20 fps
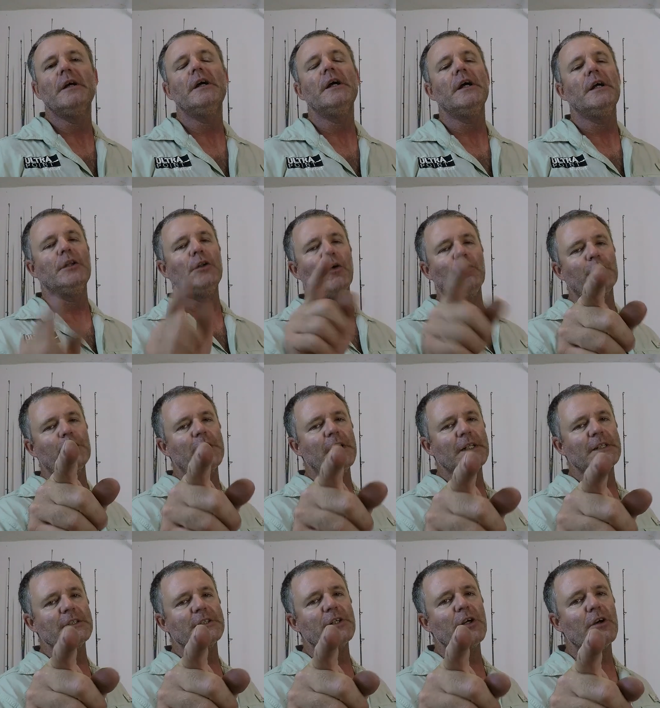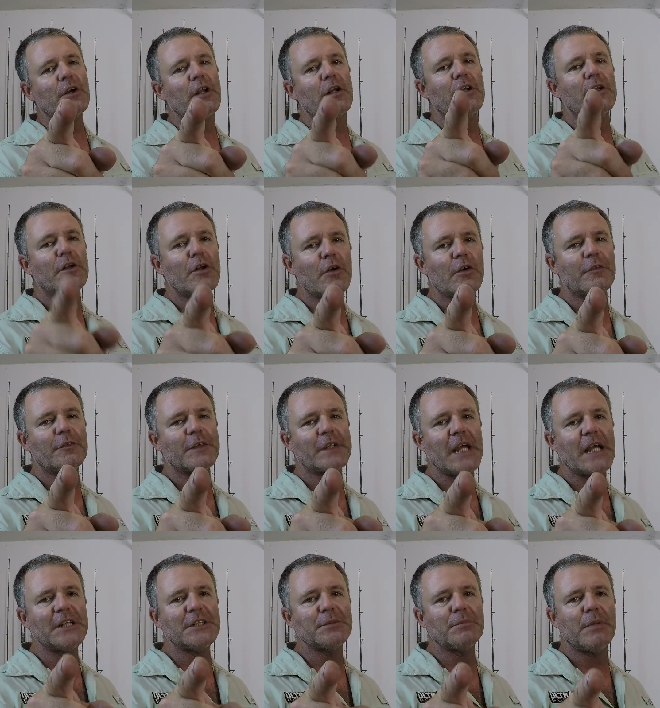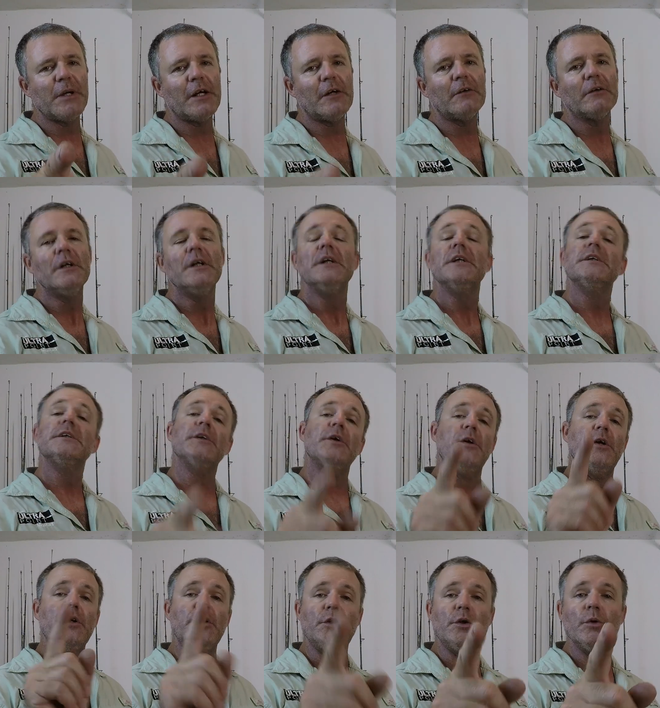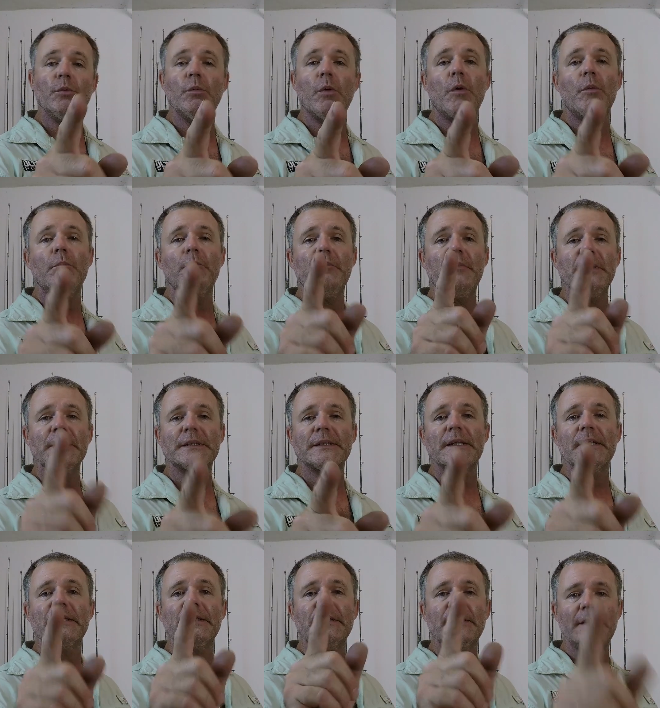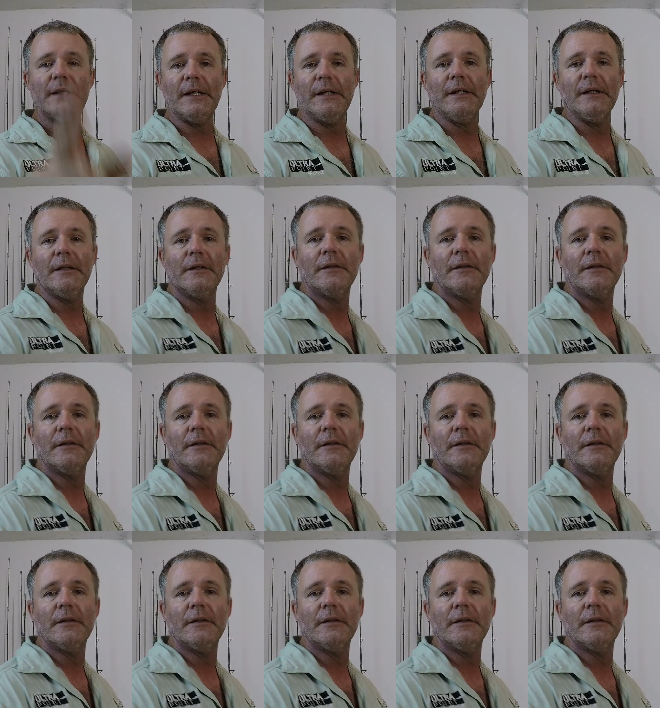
And don't forget to turn on the notification bell so that you won't miss a thing.